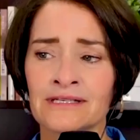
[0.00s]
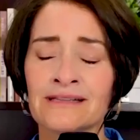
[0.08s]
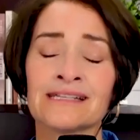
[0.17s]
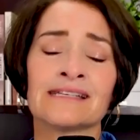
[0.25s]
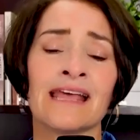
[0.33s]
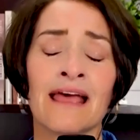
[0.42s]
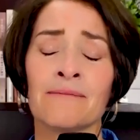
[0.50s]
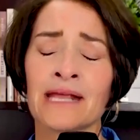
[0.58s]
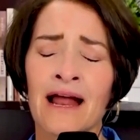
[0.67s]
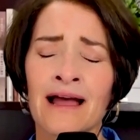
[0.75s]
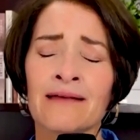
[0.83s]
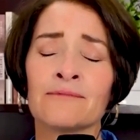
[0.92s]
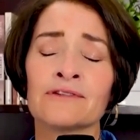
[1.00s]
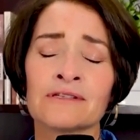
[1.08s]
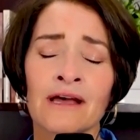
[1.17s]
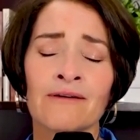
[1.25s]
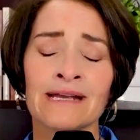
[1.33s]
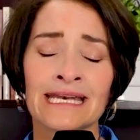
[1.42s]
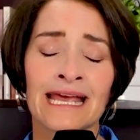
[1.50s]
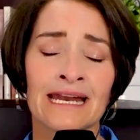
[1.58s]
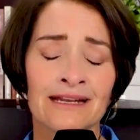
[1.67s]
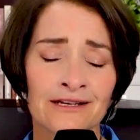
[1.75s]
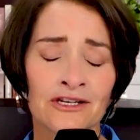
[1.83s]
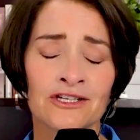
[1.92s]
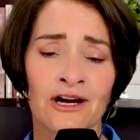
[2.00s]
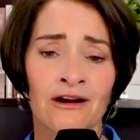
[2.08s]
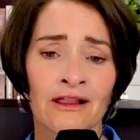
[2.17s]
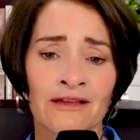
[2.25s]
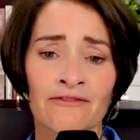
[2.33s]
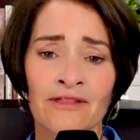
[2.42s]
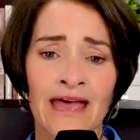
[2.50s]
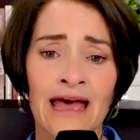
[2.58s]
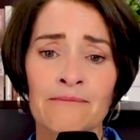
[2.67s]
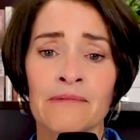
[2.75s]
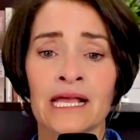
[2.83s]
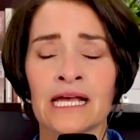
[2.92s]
to this day, I mean, I am so indebted to Charlie for that,